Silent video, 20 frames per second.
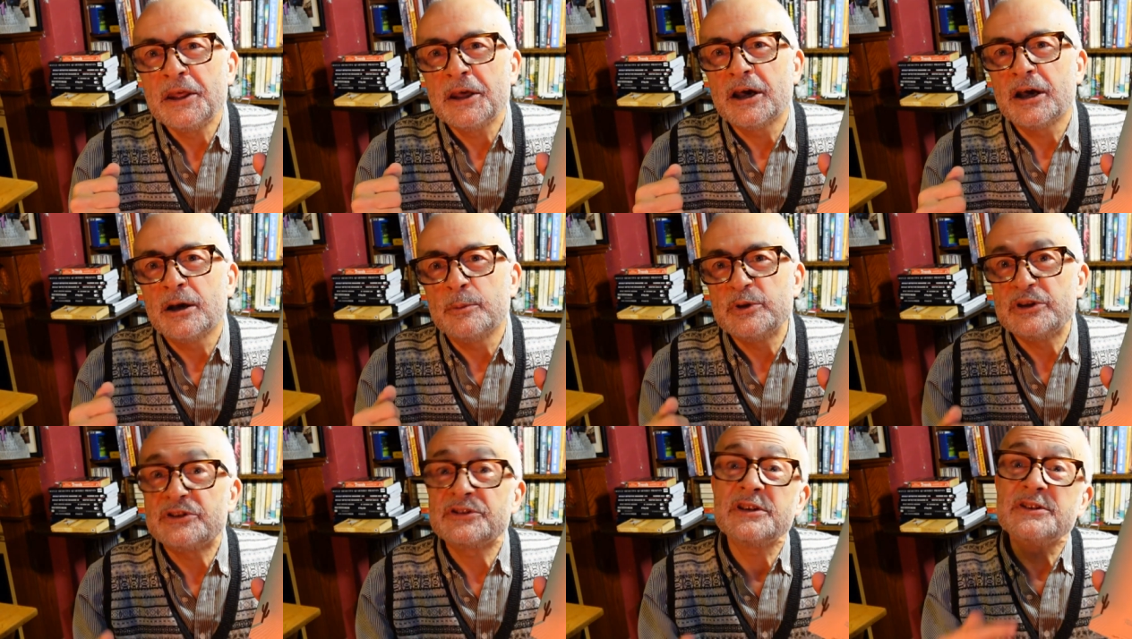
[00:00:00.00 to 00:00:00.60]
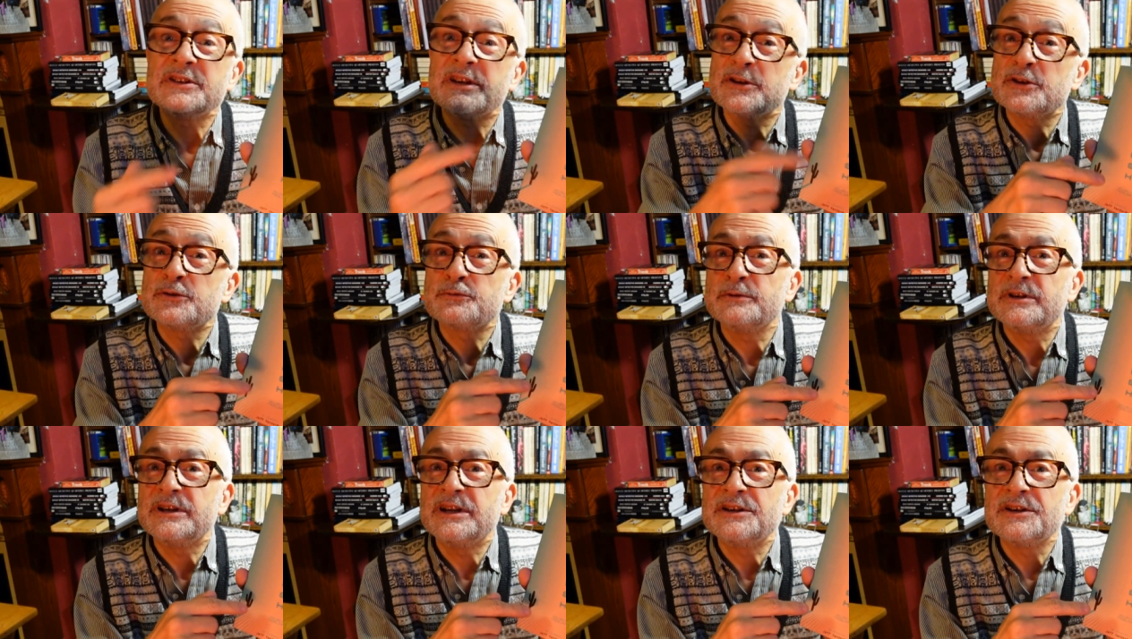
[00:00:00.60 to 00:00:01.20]
Uh, but it turns out
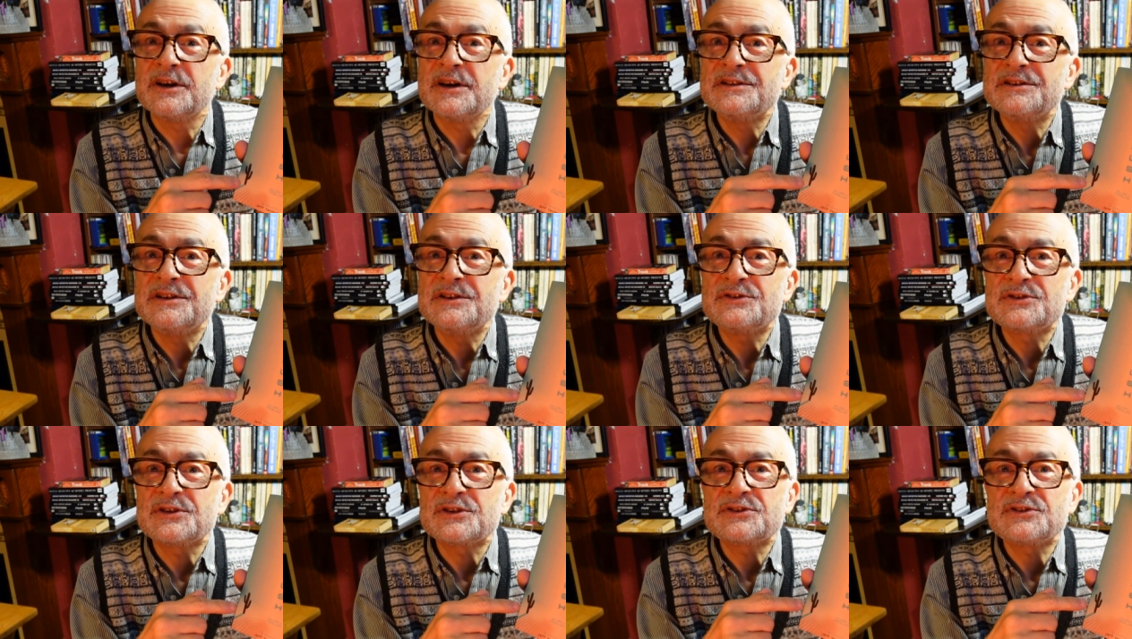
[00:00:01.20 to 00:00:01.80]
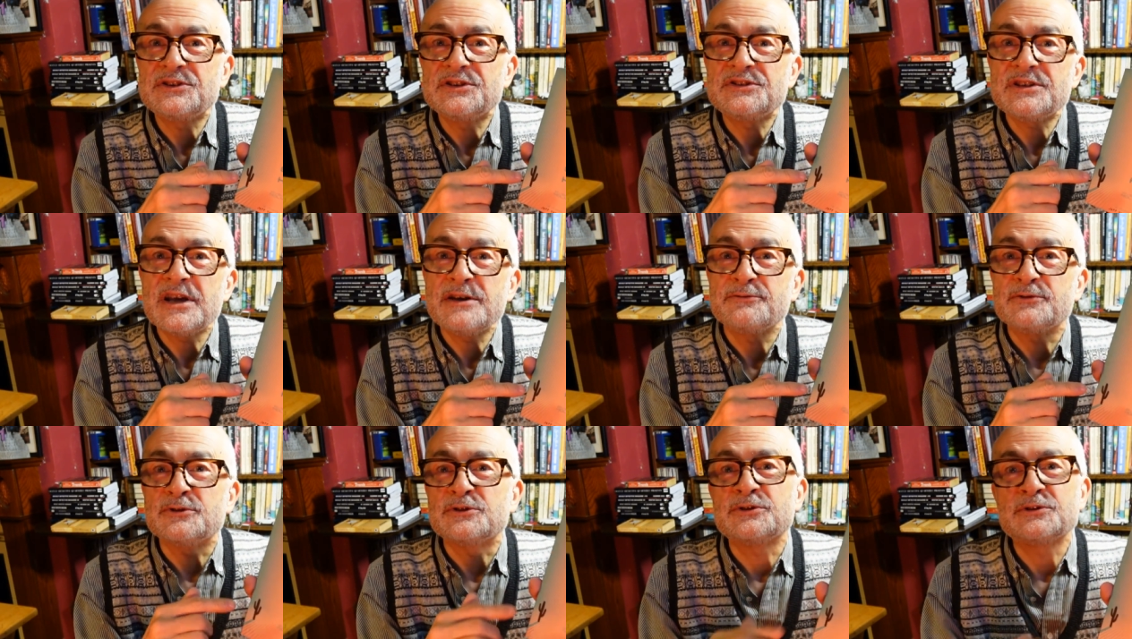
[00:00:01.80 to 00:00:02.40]
it's written in
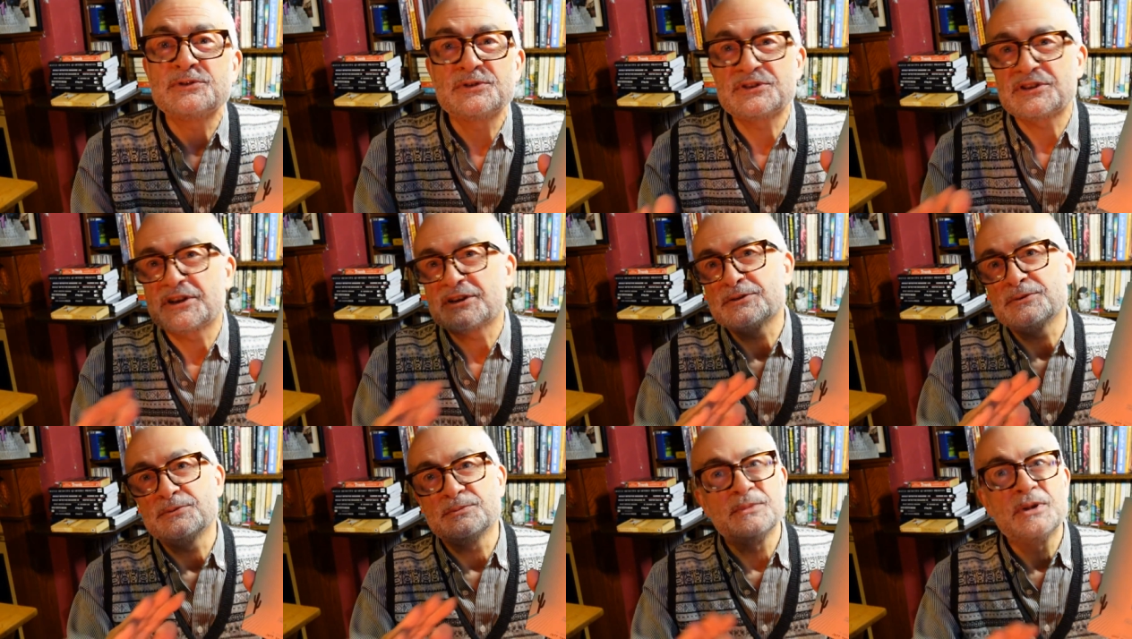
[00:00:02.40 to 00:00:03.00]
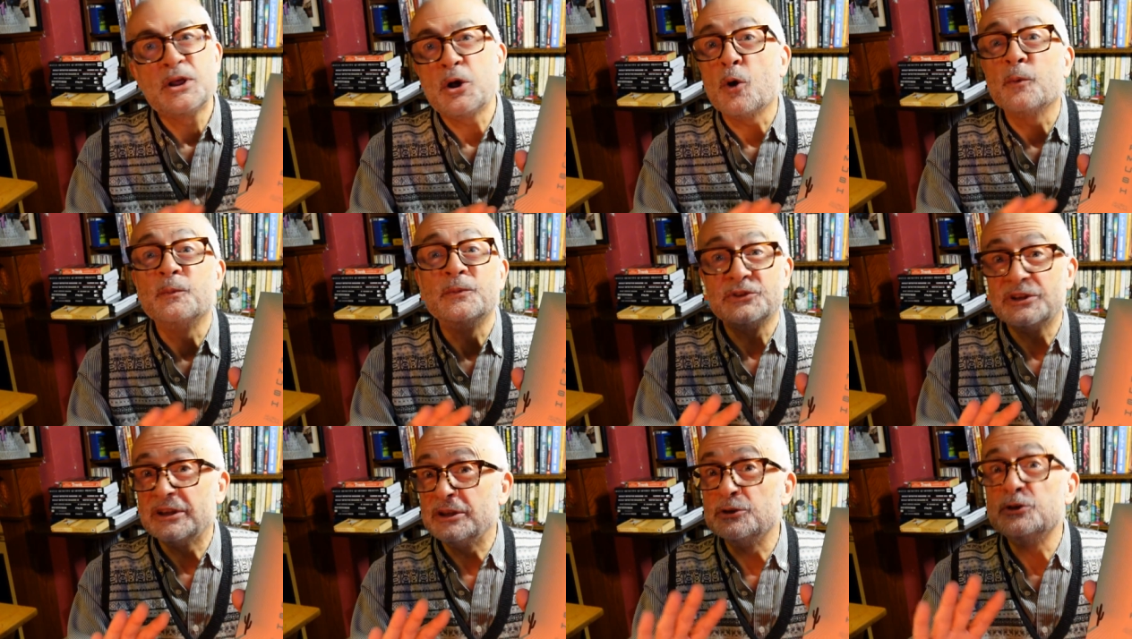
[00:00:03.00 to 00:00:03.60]
1967, so
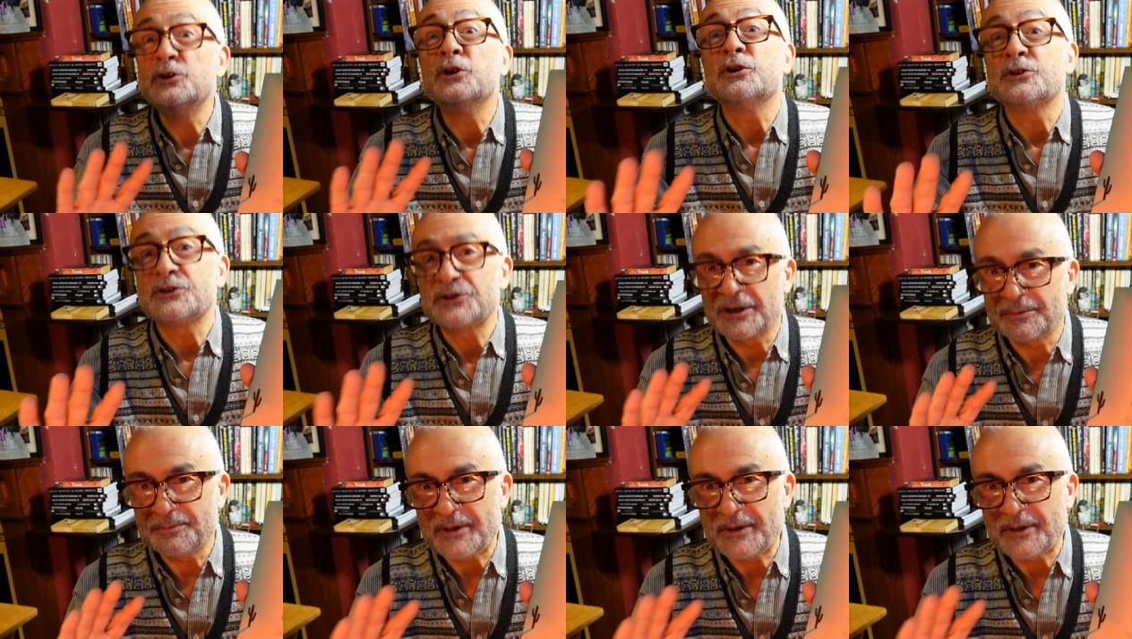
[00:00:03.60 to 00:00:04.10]
obviously not a